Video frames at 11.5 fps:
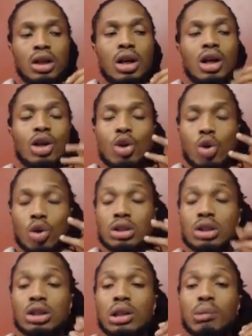Of course,
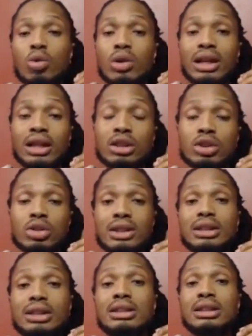the number one answer
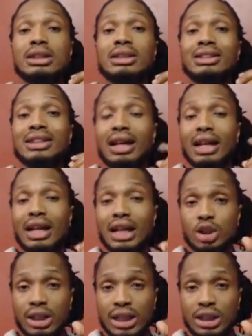is
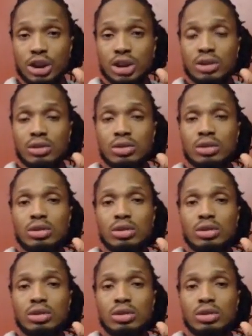education.